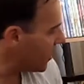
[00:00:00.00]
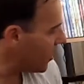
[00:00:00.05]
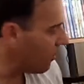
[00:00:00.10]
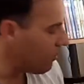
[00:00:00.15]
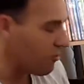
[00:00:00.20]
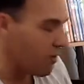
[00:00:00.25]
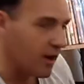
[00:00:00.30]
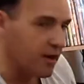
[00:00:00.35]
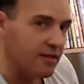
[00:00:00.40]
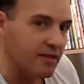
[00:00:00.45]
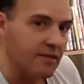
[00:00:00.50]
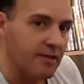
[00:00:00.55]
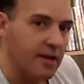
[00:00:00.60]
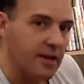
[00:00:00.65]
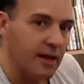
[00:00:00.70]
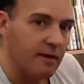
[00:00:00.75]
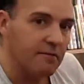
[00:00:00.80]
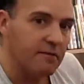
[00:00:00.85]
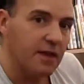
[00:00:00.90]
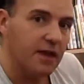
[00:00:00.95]
The
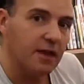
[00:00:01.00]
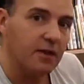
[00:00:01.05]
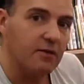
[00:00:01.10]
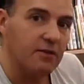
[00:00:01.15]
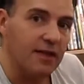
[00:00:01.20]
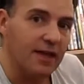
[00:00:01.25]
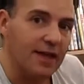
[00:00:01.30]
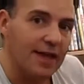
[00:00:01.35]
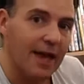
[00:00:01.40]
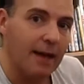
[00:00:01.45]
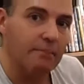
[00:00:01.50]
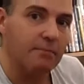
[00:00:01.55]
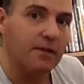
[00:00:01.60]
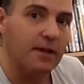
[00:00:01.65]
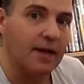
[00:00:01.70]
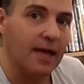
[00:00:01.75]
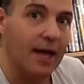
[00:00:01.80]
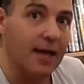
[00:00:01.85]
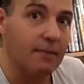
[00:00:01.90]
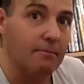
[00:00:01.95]
operators loved it because it
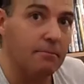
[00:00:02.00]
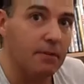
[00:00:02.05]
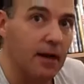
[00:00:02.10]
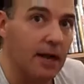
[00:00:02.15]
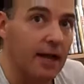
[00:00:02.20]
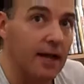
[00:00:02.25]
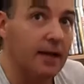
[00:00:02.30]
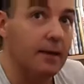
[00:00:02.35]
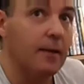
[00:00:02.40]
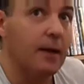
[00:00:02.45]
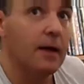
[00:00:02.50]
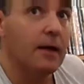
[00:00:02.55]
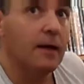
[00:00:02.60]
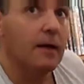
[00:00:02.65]
kept the gameplay.